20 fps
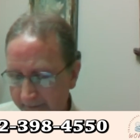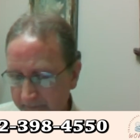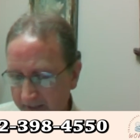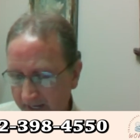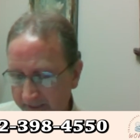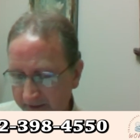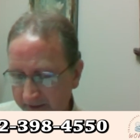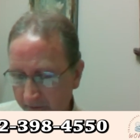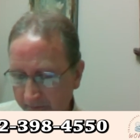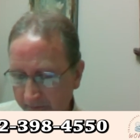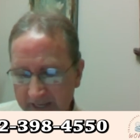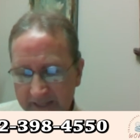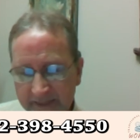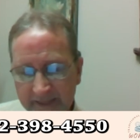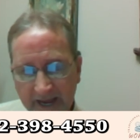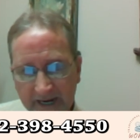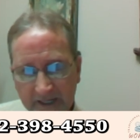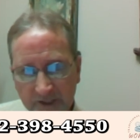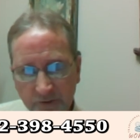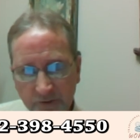and they're in
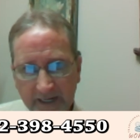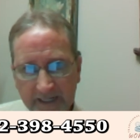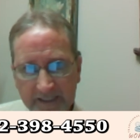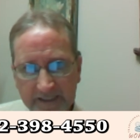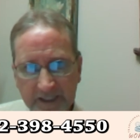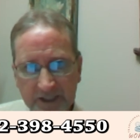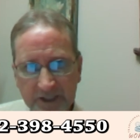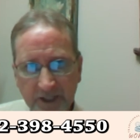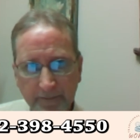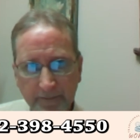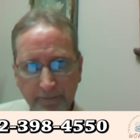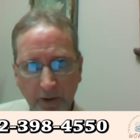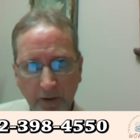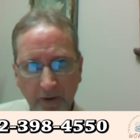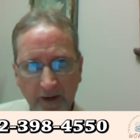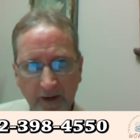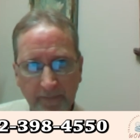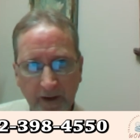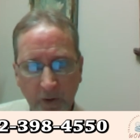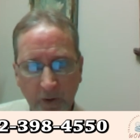that transition
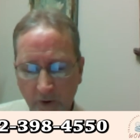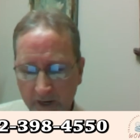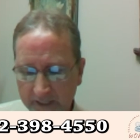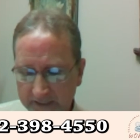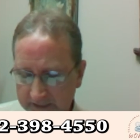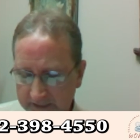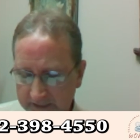period about what